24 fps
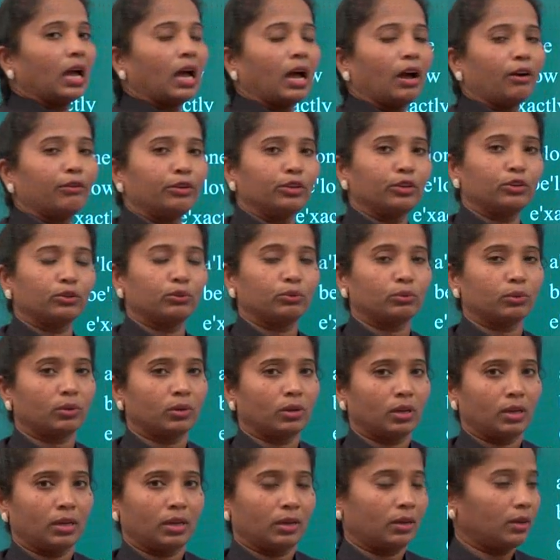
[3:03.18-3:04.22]
How do you
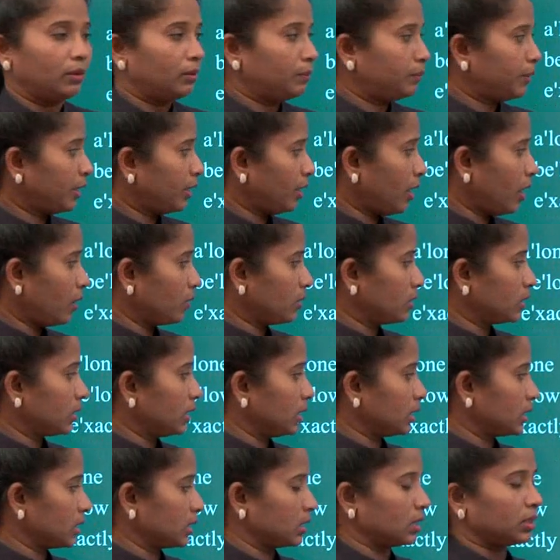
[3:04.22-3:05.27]
pronounce
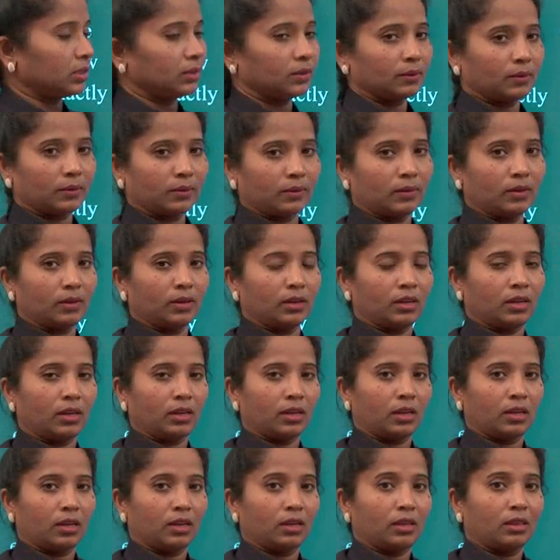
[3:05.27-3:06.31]
this?
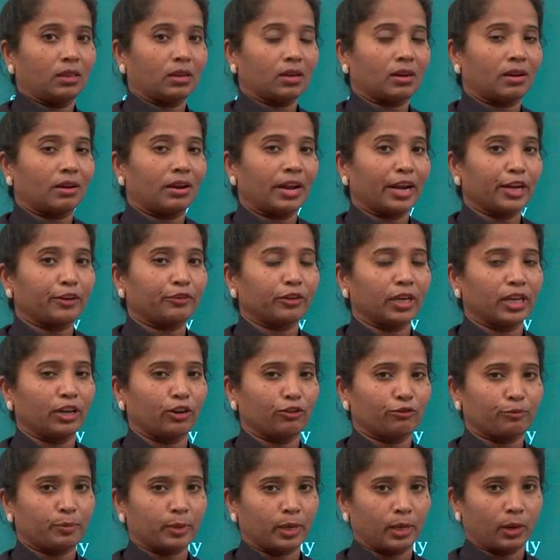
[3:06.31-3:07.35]
The correct way
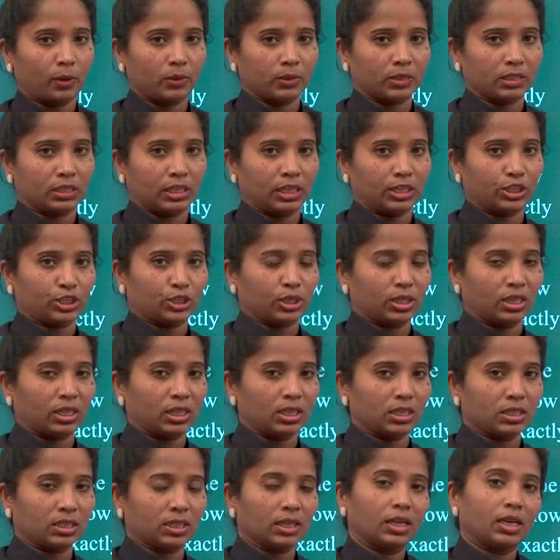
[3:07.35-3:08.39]
of pronunciation
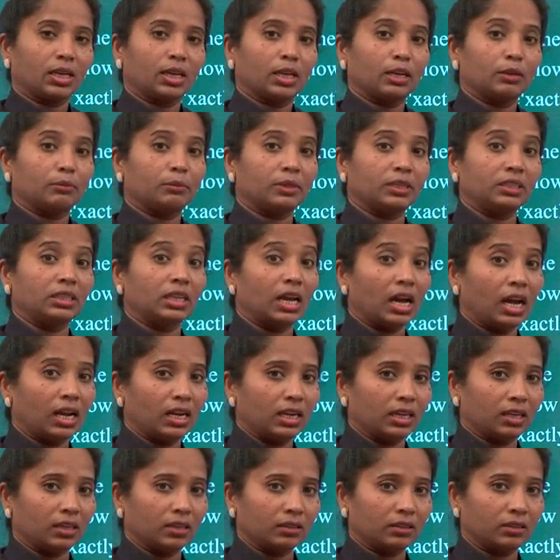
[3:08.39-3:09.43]
is
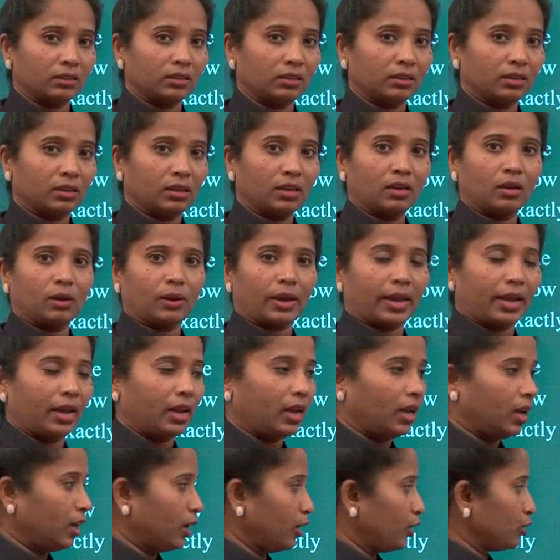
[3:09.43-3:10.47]
banana. Okay,
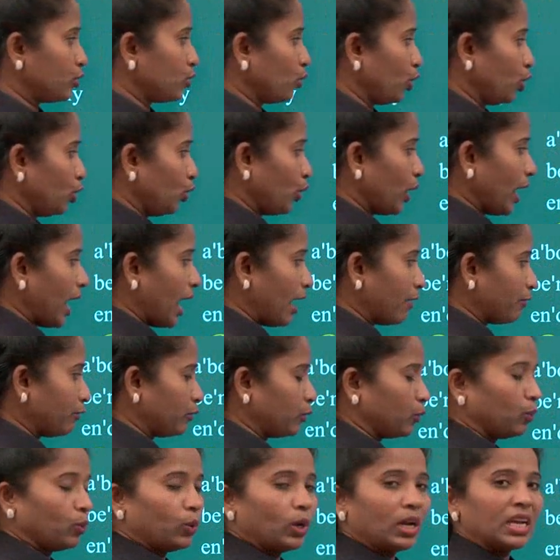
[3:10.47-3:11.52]
so you have
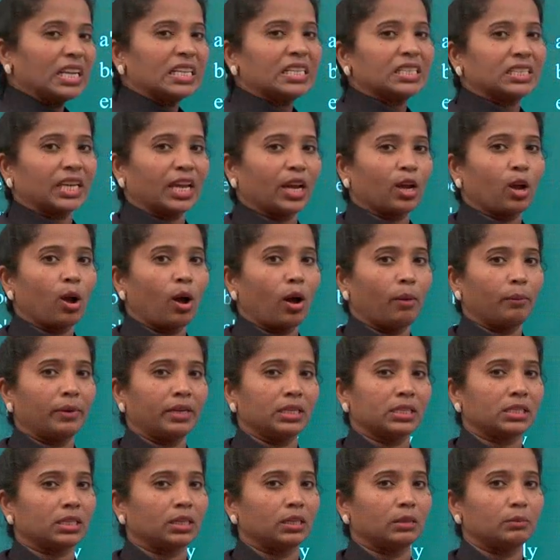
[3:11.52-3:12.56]
to check how
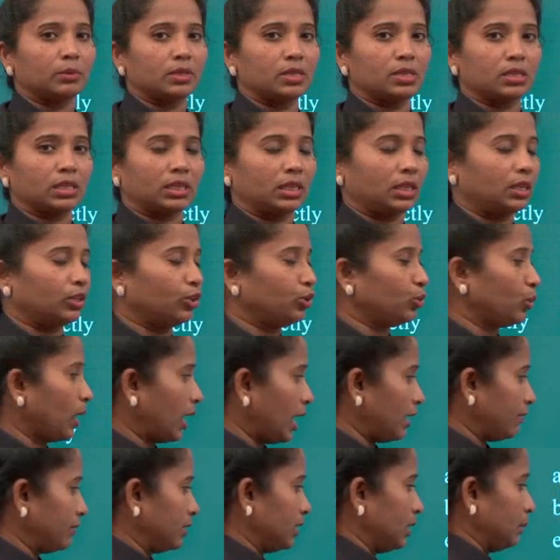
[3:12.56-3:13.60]
many syllables you
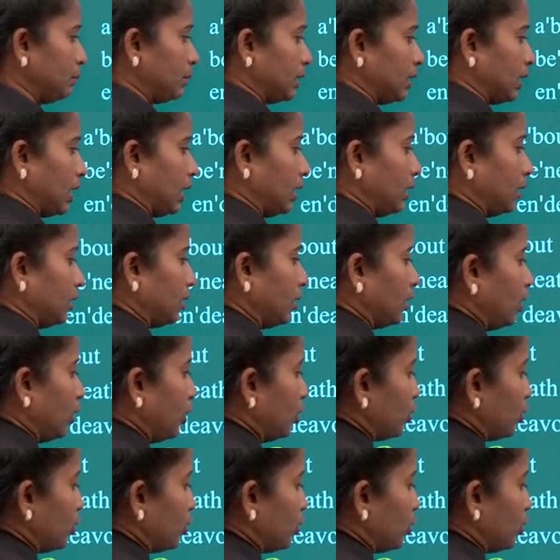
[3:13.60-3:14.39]
have in banana.